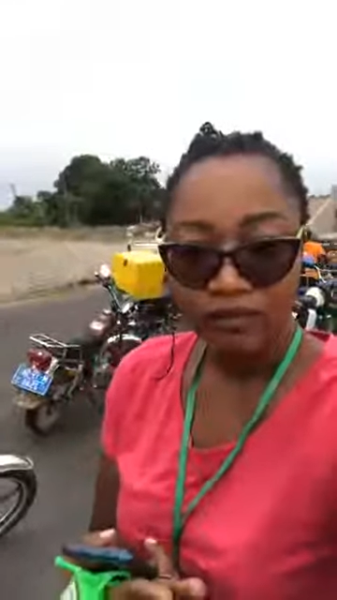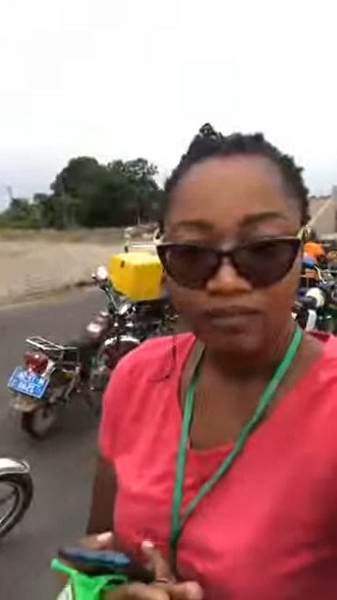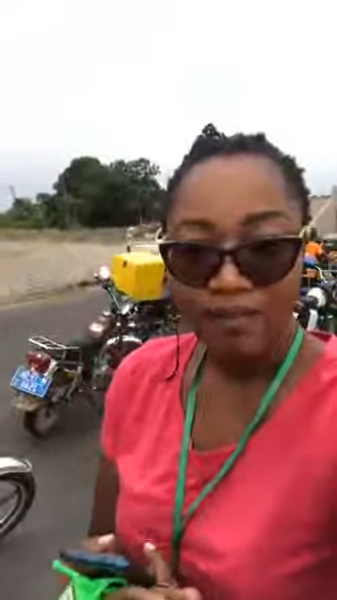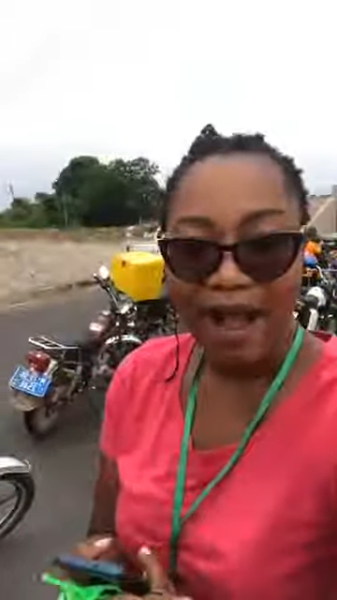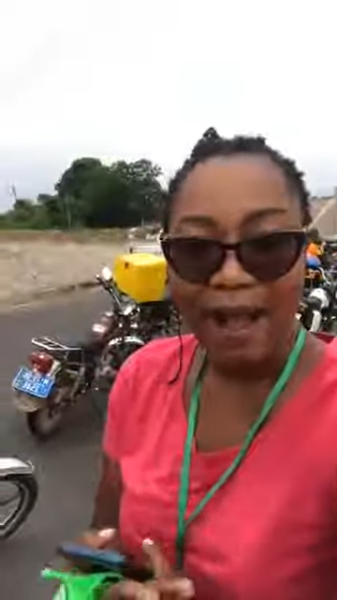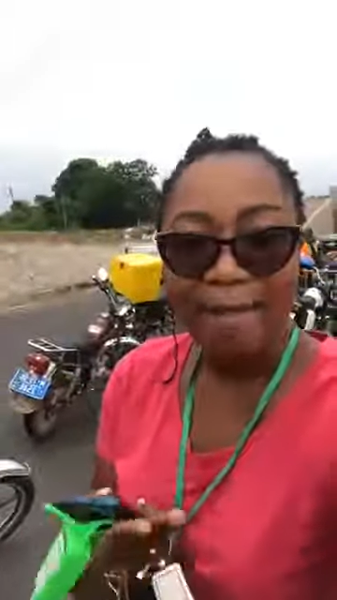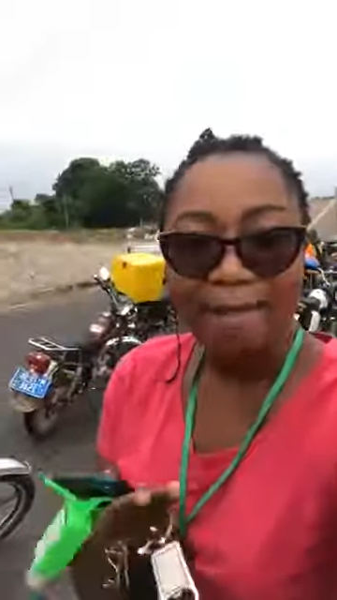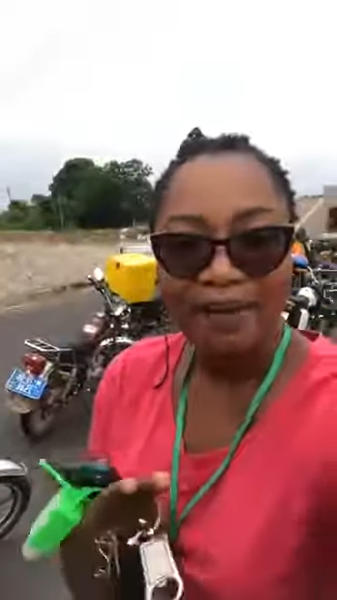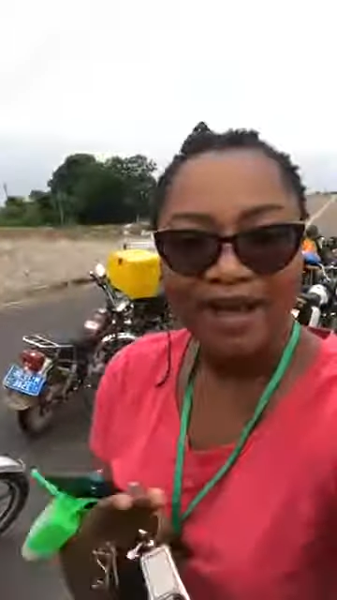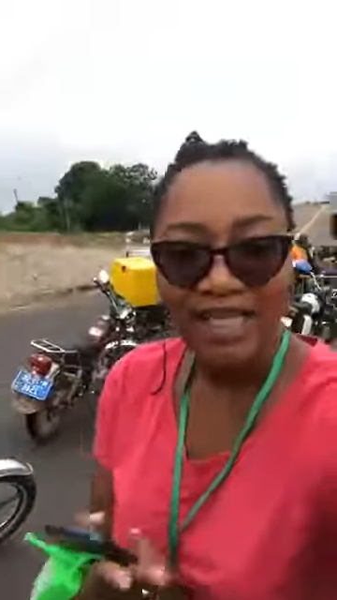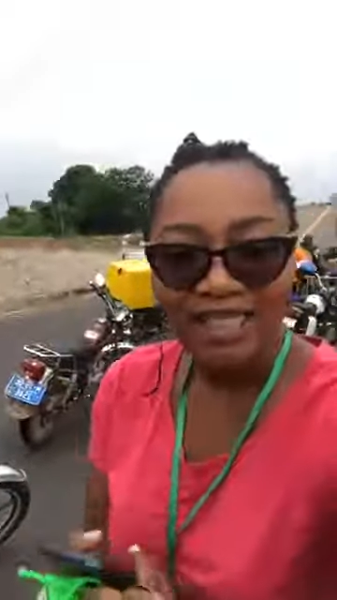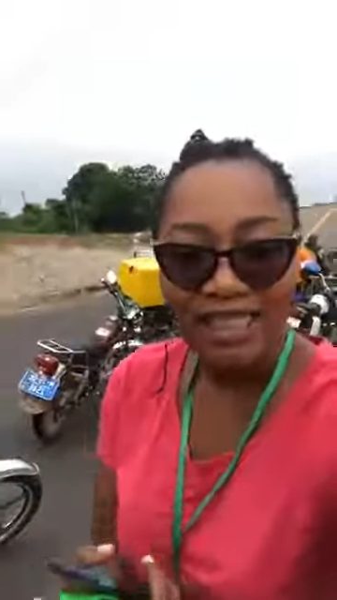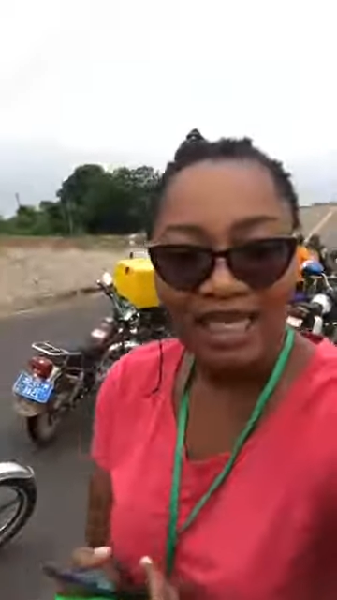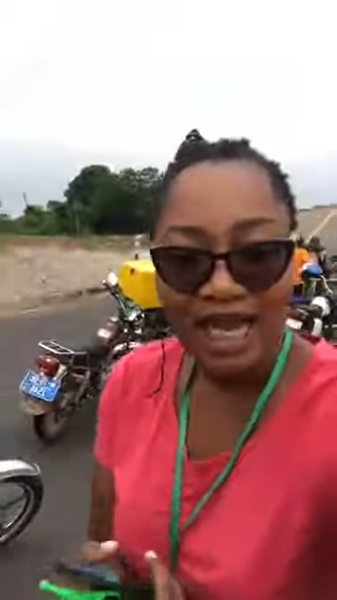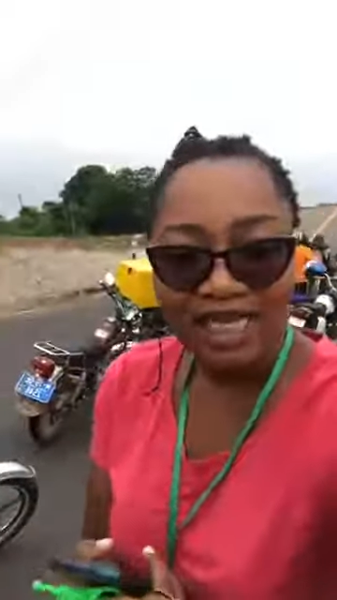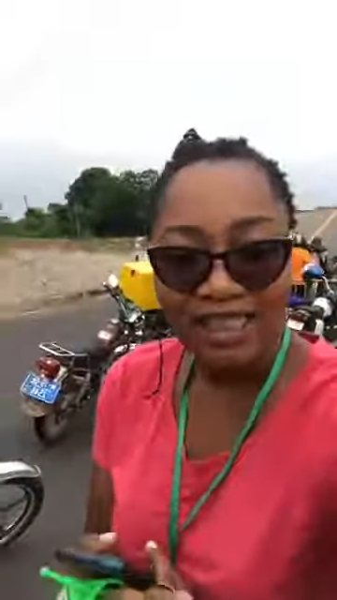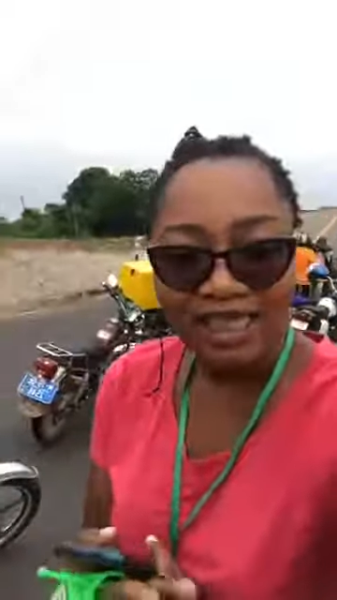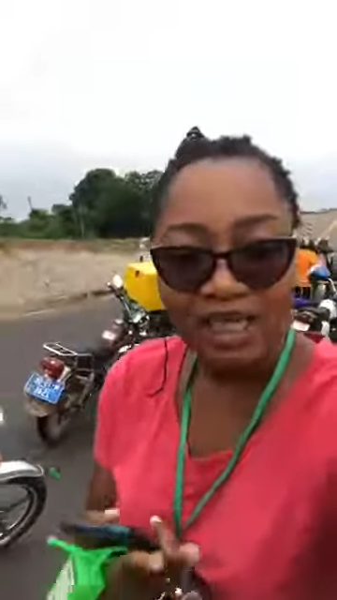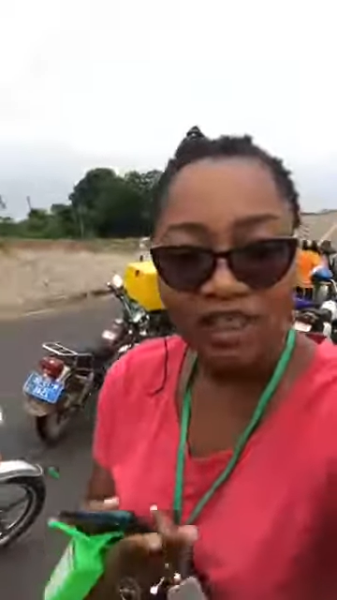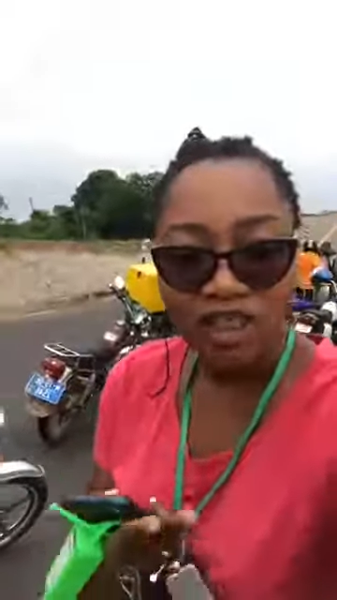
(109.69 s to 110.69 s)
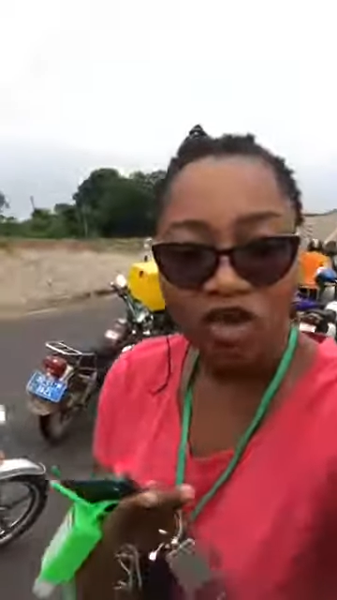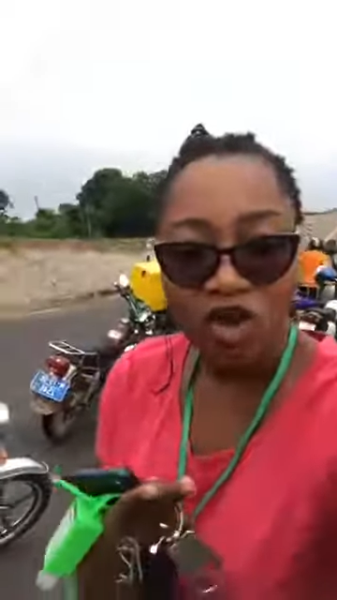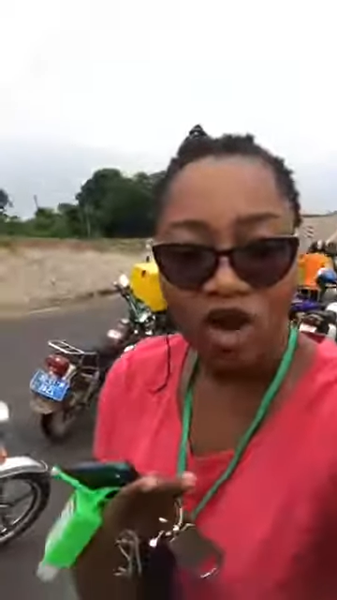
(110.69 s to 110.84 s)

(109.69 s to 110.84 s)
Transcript: My business is